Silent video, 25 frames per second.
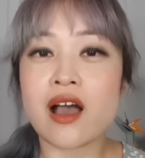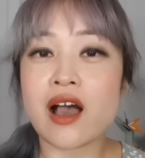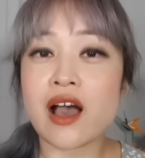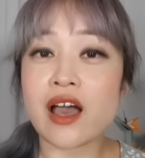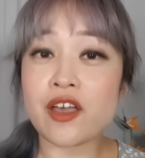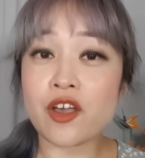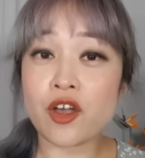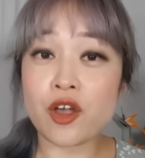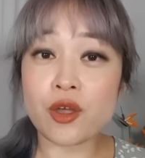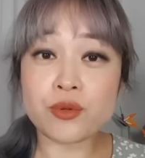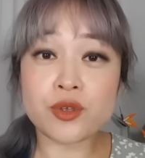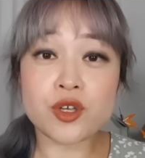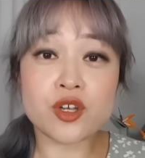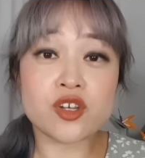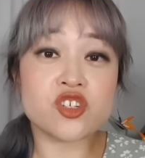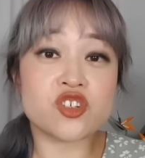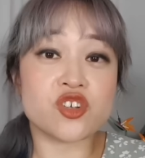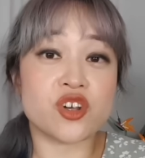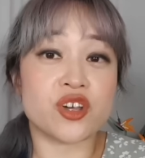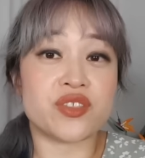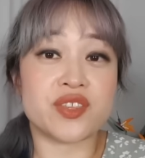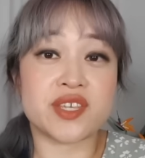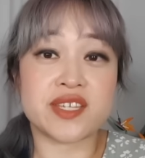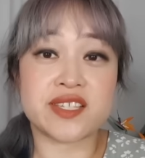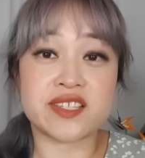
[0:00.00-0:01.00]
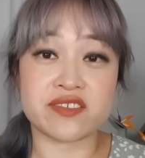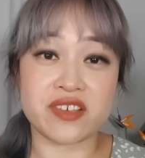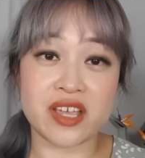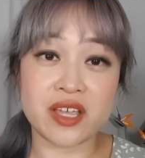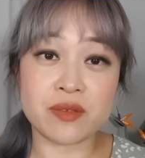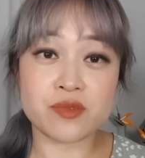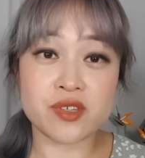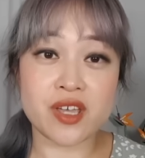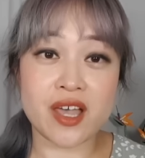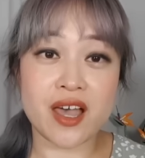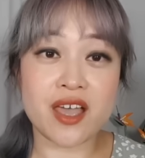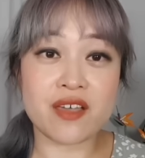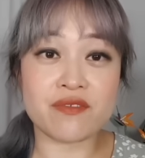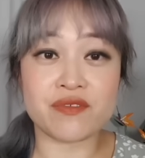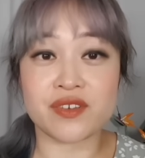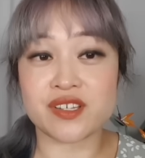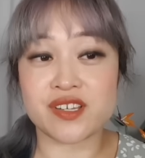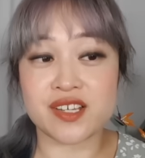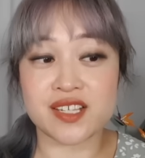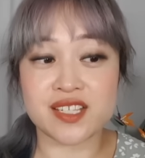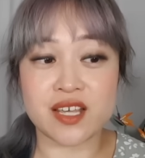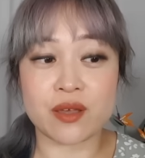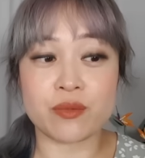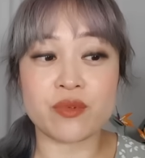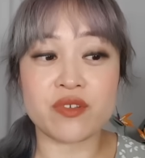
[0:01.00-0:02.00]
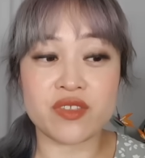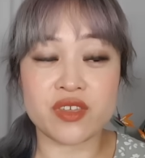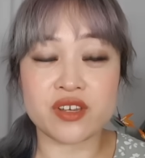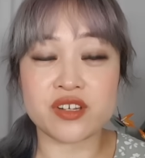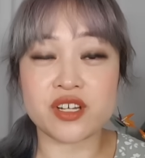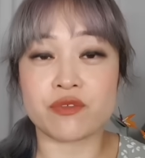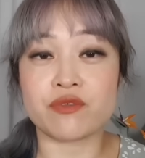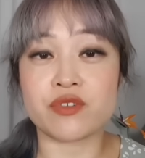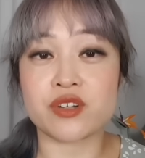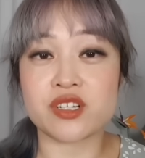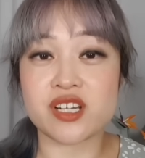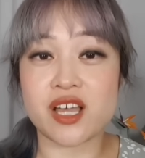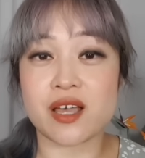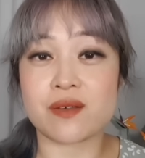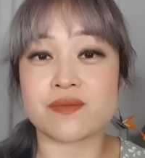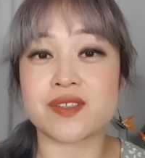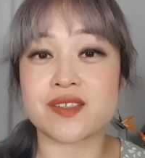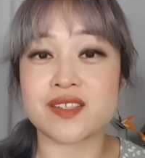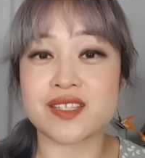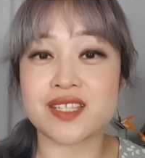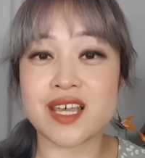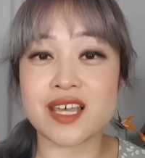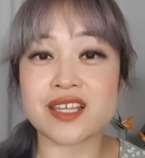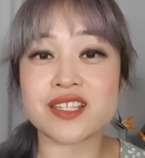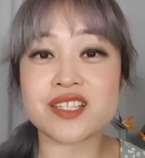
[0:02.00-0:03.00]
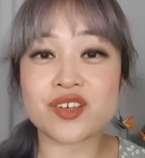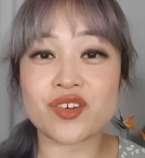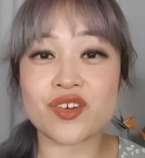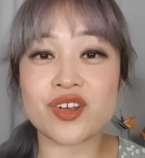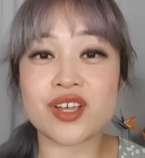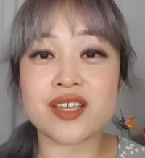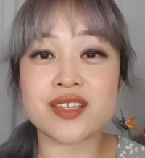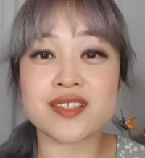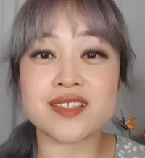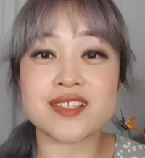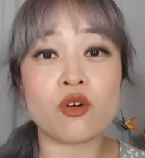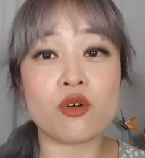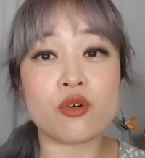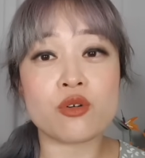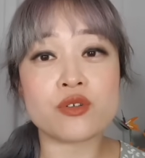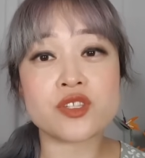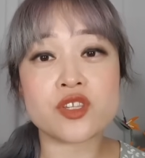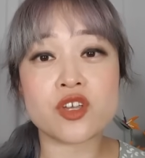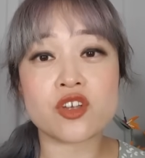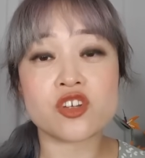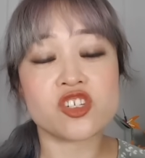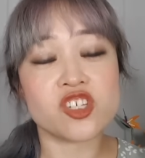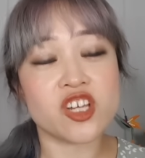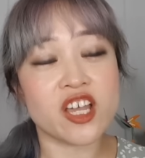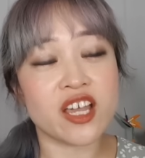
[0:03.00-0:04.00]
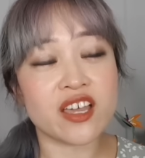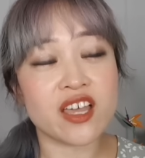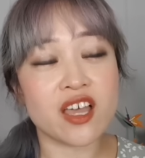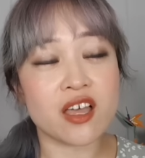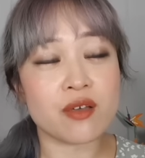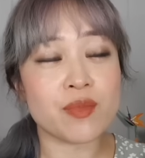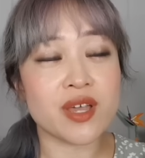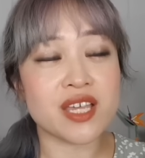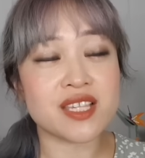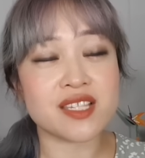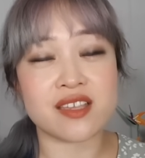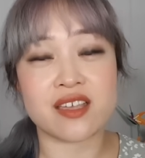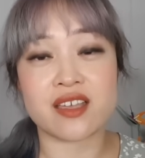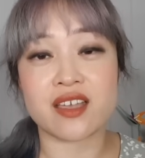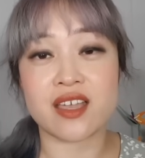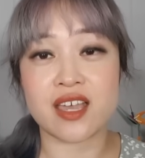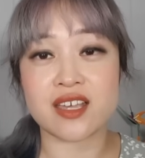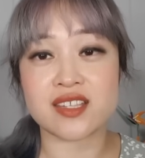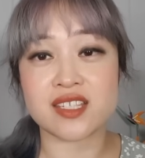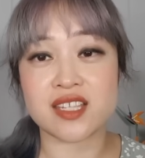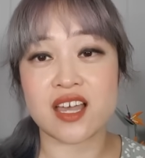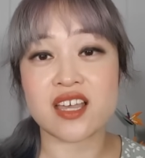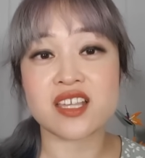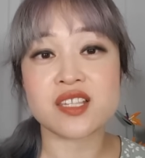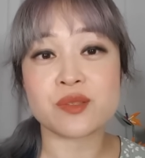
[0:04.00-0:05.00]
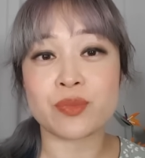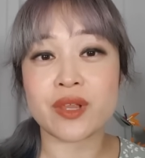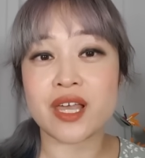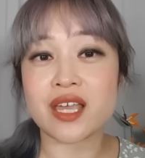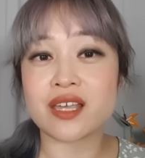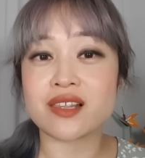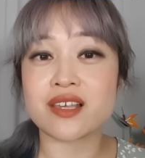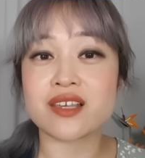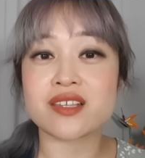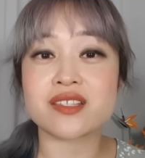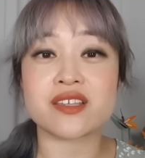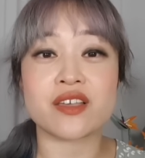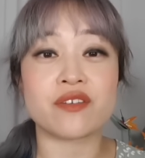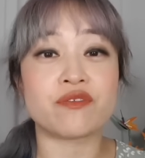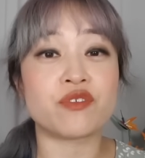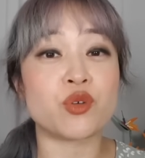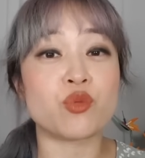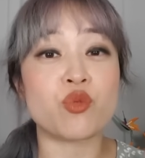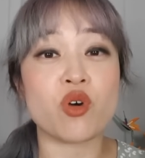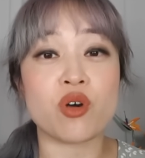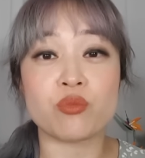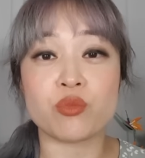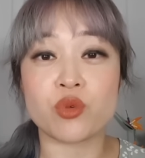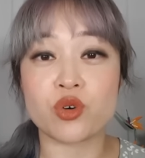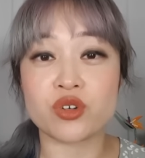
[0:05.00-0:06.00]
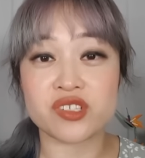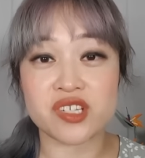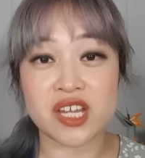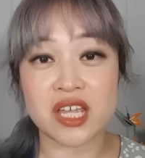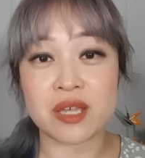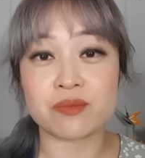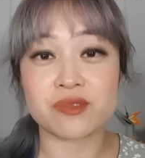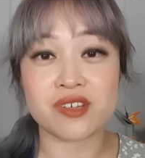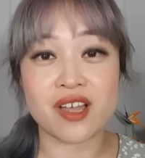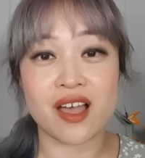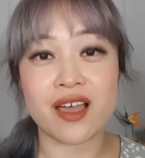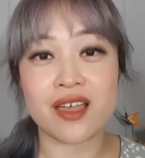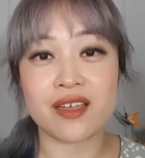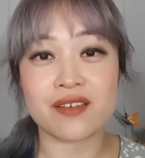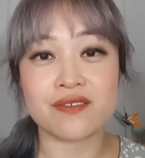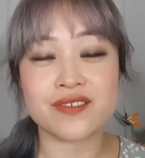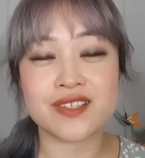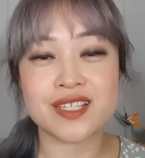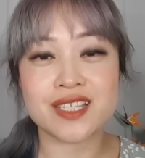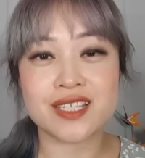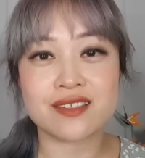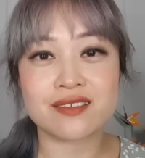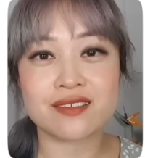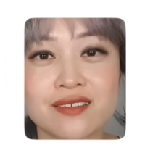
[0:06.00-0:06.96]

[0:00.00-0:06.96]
I hope you enjoyed this deep dive into some of the different types of sunscreens. Also, check out my skincare science playlist if you want more deep dives.